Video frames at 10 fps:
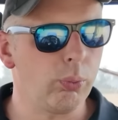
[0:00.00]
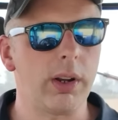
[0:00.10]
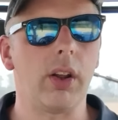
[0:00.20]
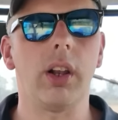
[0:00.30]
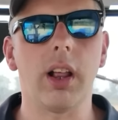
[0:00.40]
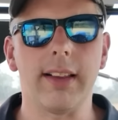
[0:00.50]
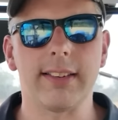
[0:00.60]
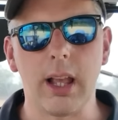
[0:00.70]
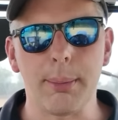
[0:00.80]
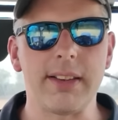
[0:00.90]
when I
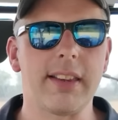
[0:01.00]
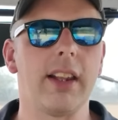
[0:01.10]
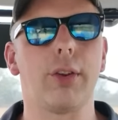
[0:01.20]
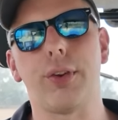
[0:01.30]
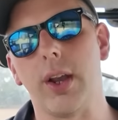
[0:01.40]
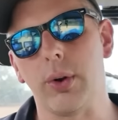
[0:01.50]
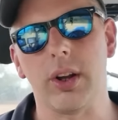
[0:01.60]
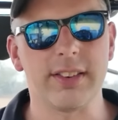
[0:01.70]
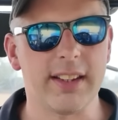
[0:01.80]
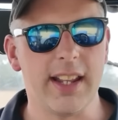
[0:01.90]
last come into this field,
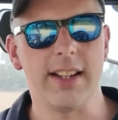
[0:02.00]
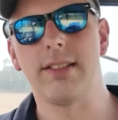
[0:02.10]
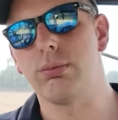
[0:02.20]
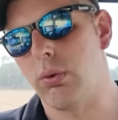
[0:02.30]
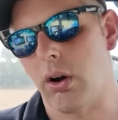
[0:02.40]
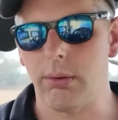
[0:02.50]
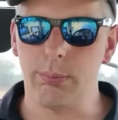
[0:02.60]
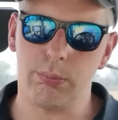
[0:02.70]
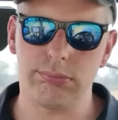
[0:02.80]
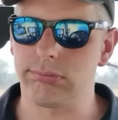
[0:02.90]
I did 4
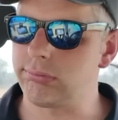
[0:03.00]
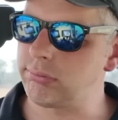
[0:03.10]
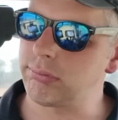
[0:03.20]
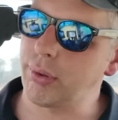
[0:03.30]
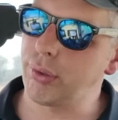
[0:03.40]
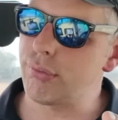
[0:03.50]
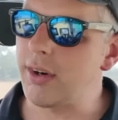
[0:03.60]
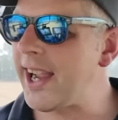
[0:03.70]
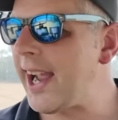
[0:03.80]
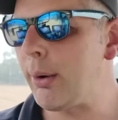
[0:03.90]

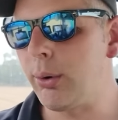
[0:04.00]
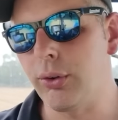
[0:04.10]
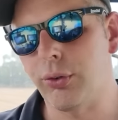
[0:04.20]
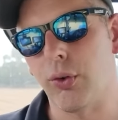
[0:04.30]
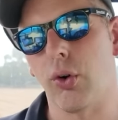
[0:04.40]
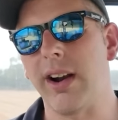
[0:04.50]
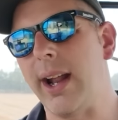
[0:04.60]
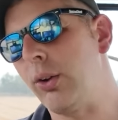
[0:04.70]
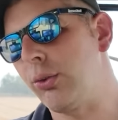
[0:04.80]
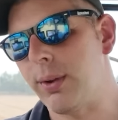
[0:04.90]

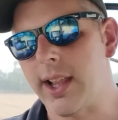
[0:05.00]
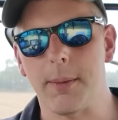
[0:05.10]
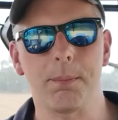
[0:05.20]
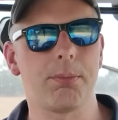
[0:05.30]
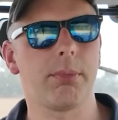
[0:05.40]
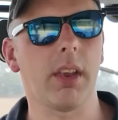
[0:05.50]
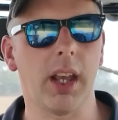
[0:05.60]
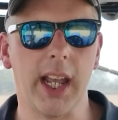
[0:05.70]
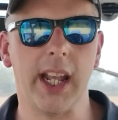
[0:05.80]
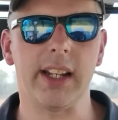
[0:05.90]
hours with it,
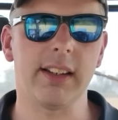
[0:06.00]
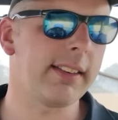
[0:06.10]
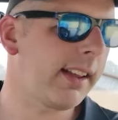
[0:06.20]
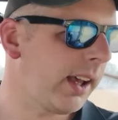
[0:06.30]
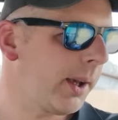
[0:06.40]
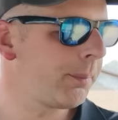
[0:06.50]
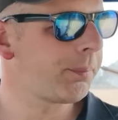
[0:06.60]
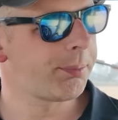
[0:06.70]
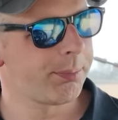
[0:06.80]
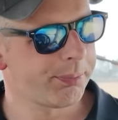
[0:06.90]
and I
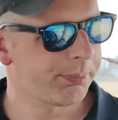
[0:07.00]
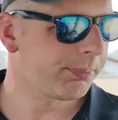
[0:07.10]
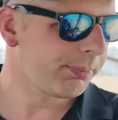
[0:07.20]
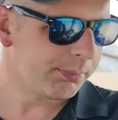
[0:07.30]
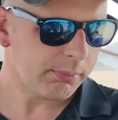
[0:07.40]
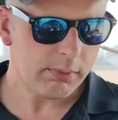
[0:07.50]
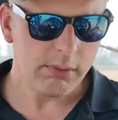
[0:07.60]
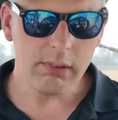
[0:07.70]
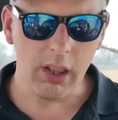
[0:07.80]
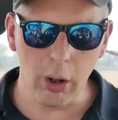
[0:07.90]

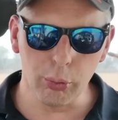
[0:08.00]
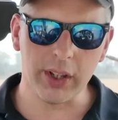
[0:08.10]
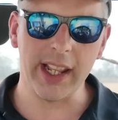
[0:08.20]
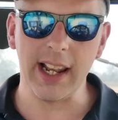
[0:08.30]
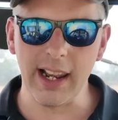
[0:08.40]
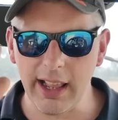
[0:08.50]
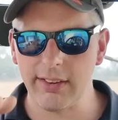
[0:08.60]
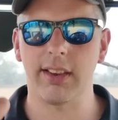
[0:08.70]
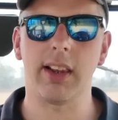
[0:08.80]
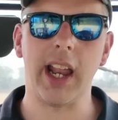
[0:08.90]
was getting
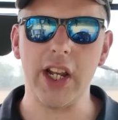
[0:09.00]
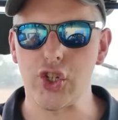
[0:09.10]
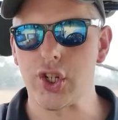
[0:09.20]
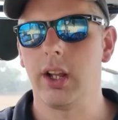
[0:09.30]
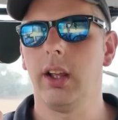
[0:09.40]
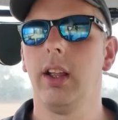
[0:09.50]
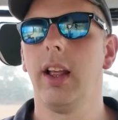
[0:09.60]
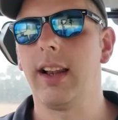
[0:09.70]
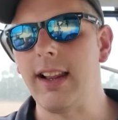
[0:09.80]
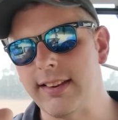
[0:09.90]
less and less
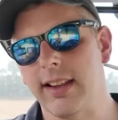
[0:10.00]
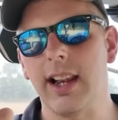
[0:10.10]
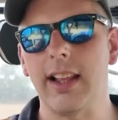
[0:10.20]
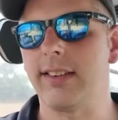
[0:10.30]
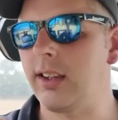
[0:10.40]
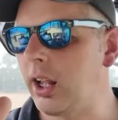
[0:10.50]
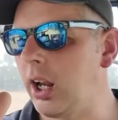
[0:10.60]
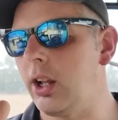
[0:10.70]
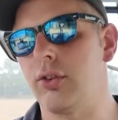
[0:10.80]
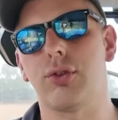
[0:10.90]

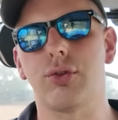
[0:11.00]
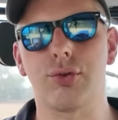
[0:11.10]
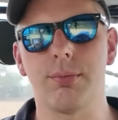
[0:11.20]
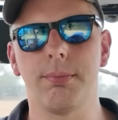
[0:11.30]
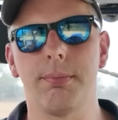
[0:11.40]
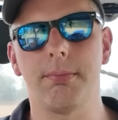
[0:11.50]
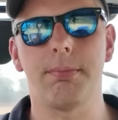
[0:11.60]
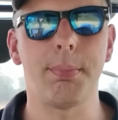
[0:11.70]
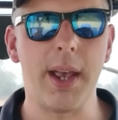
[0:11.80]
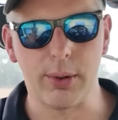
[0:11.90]
clutch
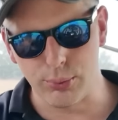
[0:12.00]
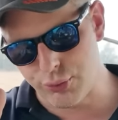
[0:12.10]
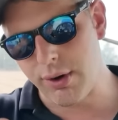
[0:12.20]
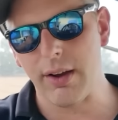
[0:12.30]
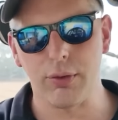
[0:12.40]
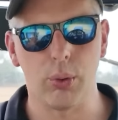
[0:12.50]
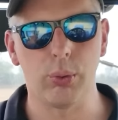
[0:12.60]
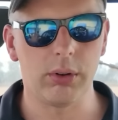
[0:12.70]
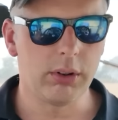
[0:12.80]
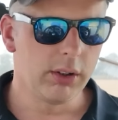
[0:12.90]
pedal travel,